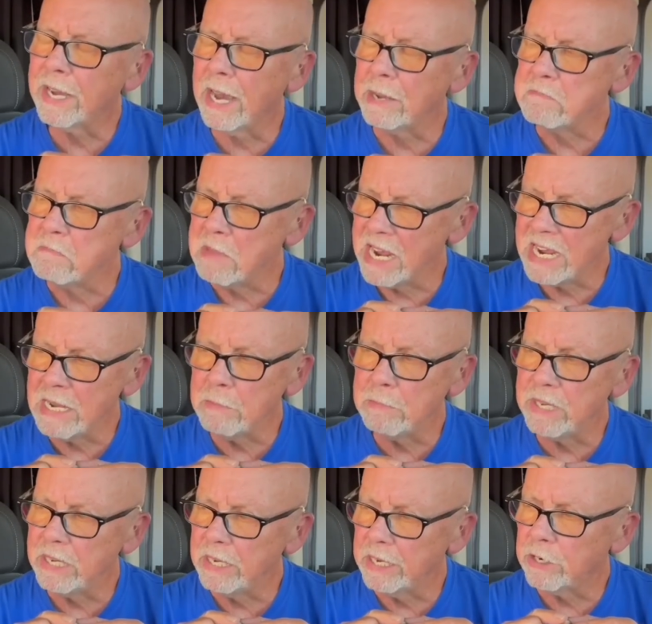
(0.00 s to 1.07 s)
I may
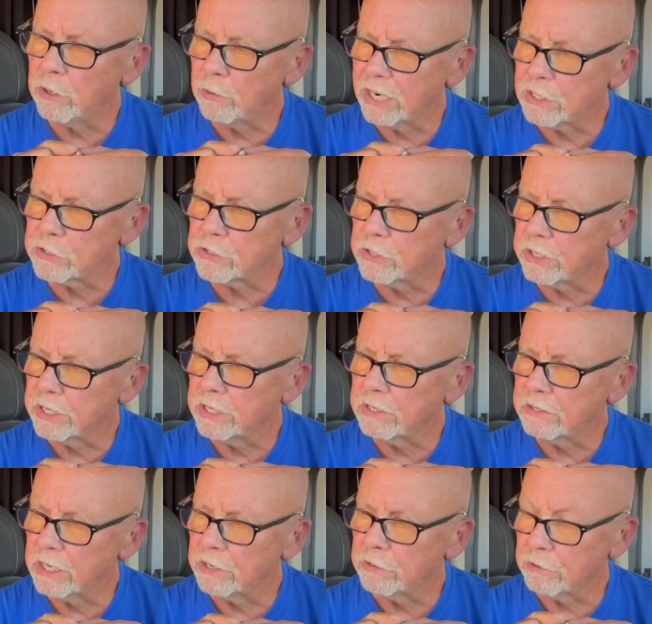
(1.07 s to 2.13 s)
be interested
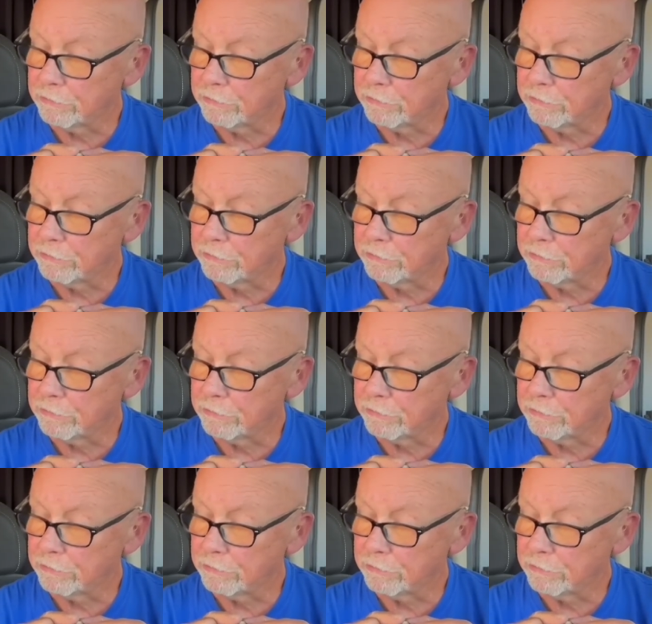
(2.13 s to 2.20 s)
in the